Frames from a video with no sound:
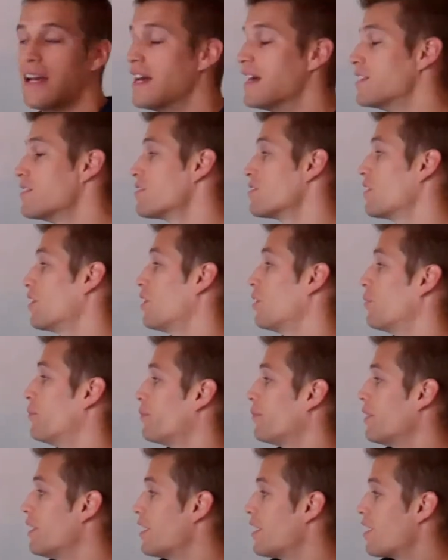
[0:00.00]
And
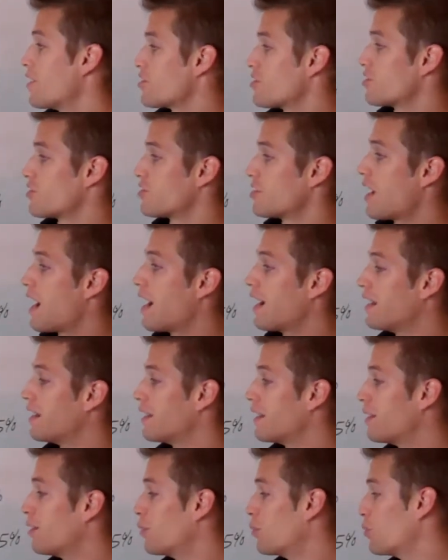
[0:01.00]
so in our
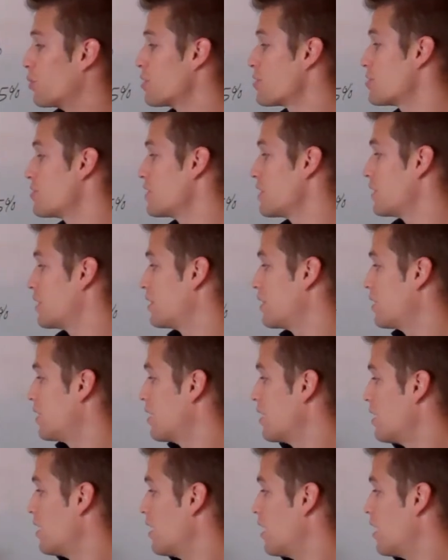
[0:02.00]
society, we're seeing